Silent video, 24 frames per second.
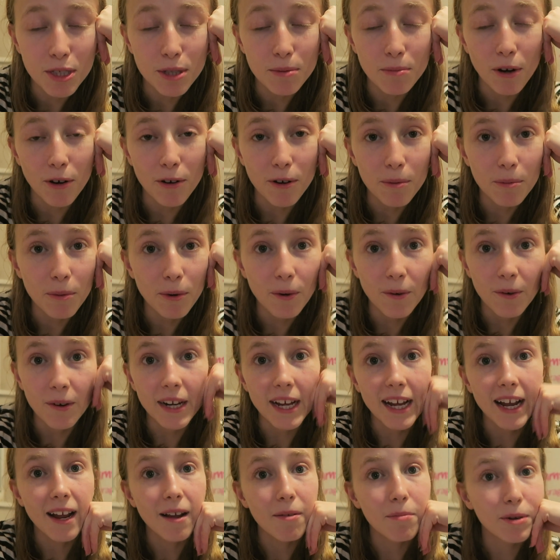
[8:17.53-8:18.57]
tomorrow
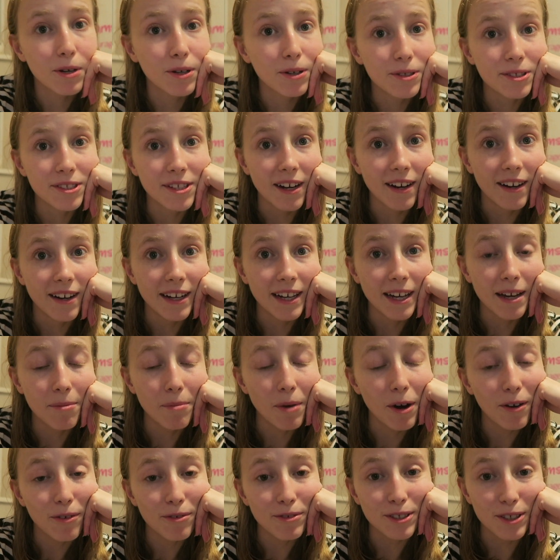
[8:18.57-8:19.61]
morning because I
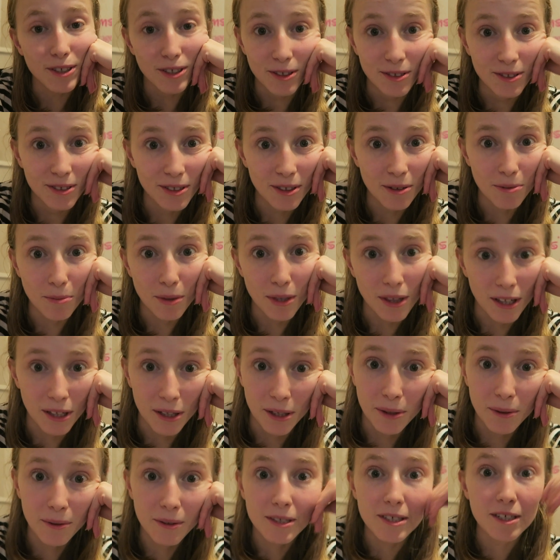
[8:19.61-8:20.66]
am off to London with
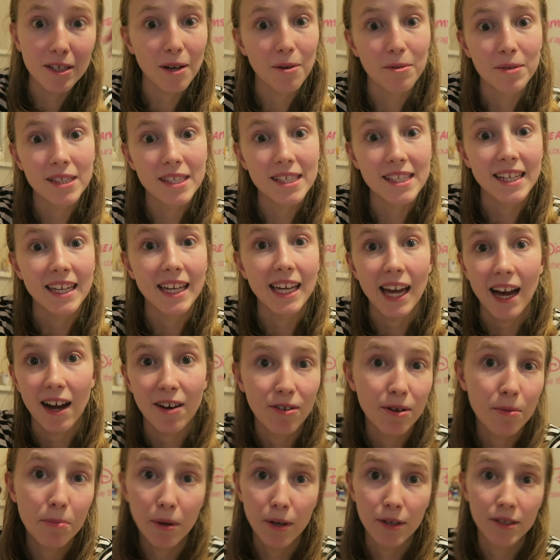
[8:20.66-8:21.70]
Luke to go and see
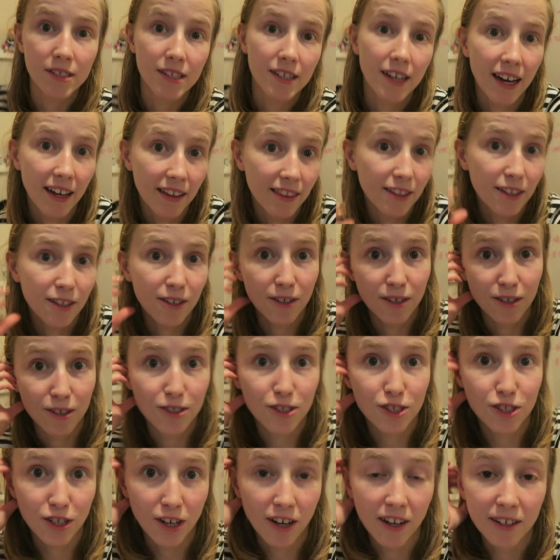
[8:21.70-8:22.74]
Harry Potter and the
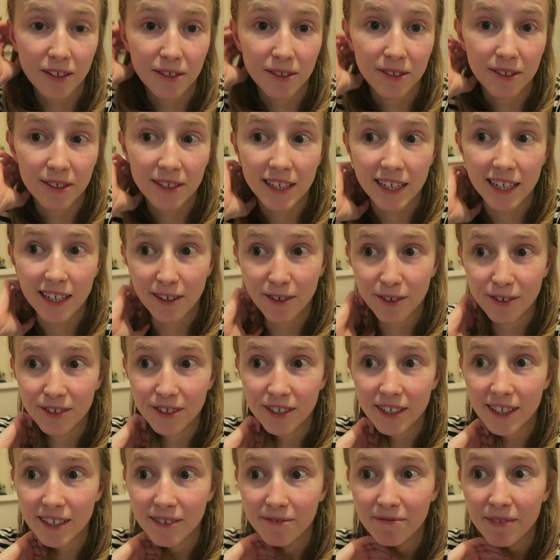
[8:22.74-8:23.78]
Cursed Child in
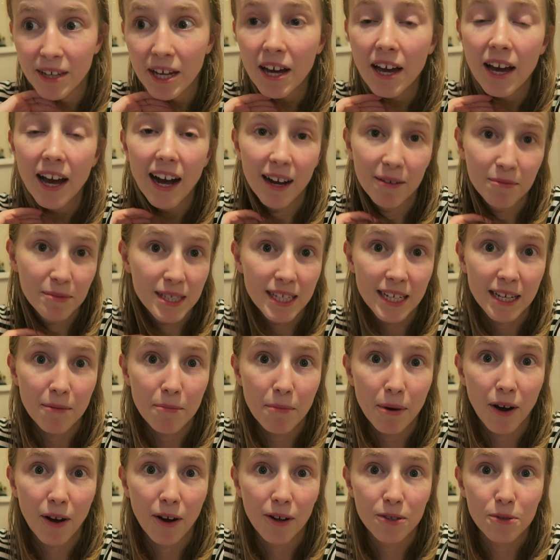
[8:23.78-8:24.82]
London. I'm
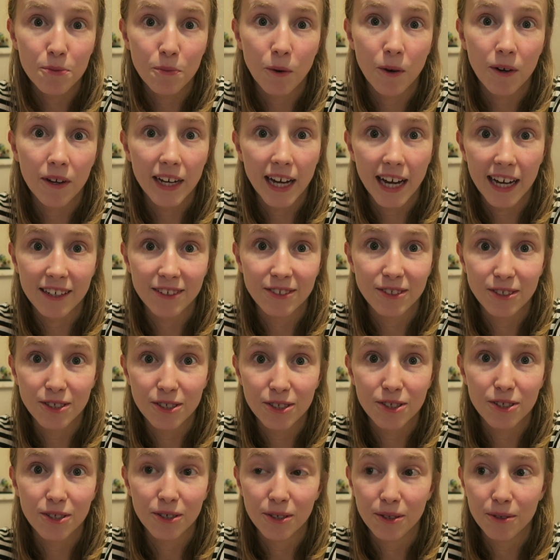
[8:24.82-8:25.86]
seeing parts 1 and
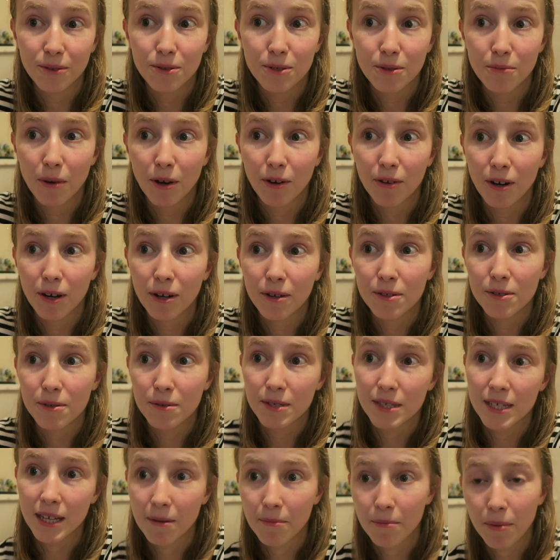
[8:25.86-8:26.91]
2 tomorrow, so
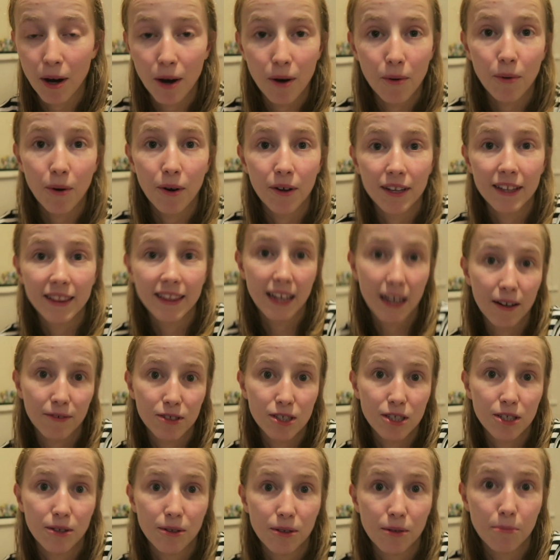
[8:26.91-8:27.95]
seeing part 1 in the
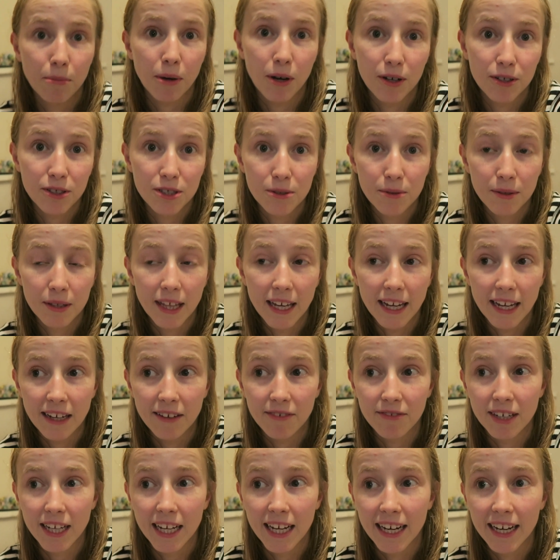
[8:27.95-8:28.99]
afternoon and part 2 in the
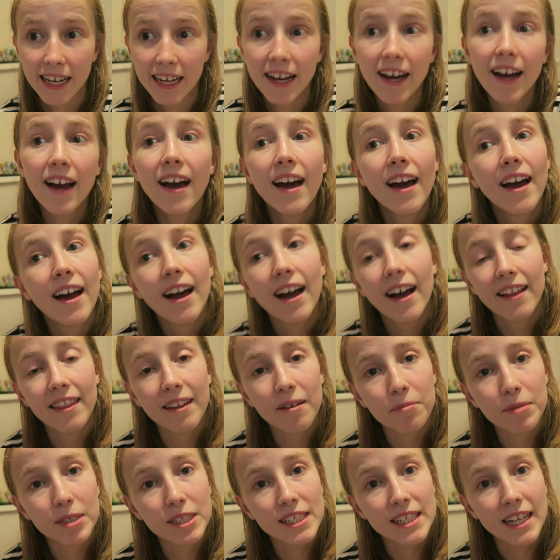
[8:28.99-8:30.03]
evening, and
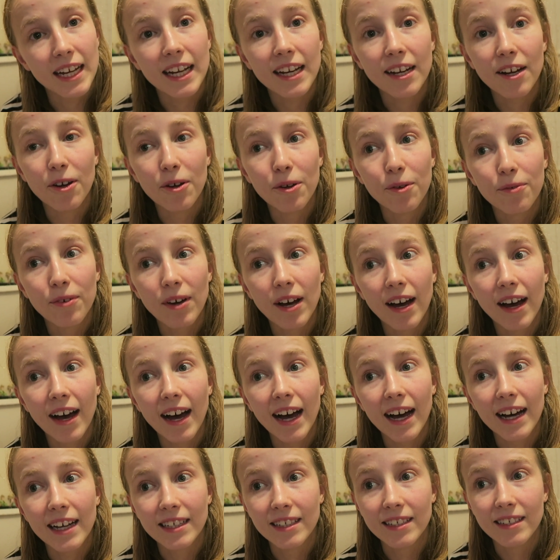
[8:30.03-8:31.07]
then we're staying
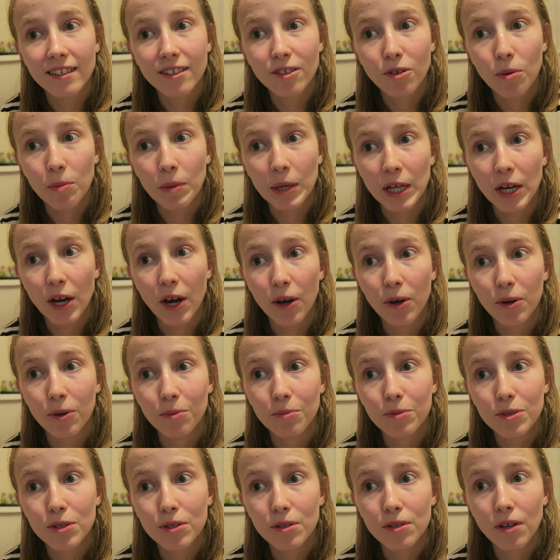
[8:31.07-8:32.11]
over and coming
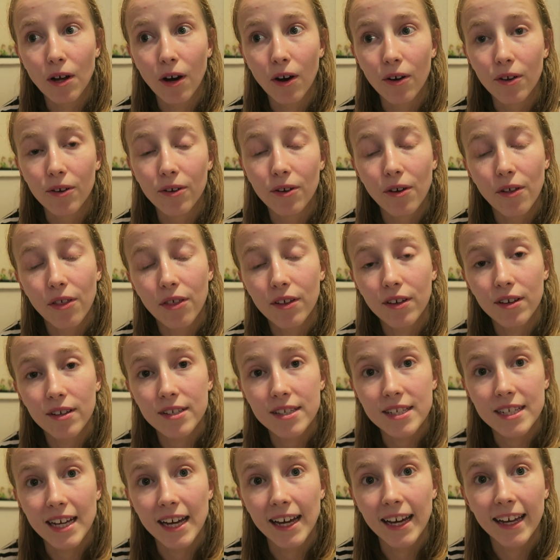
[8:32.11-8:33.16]
home on
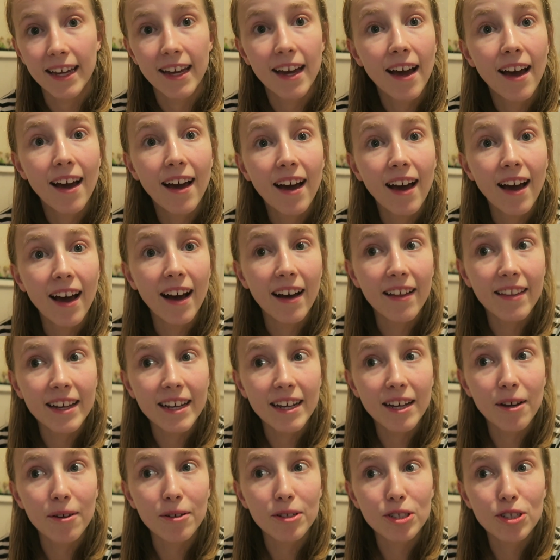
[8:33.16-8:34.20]
Thursday and
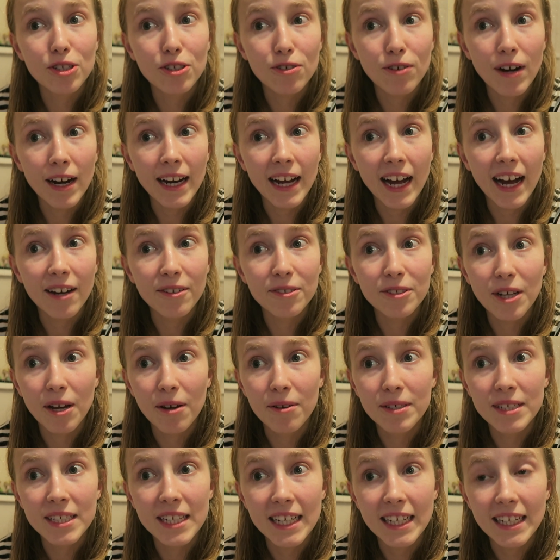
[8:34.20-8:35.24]
then going straight out to
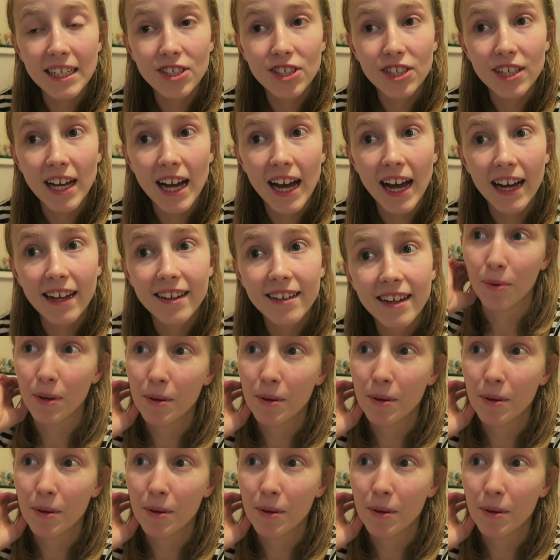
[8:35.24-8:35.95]
go and teach again.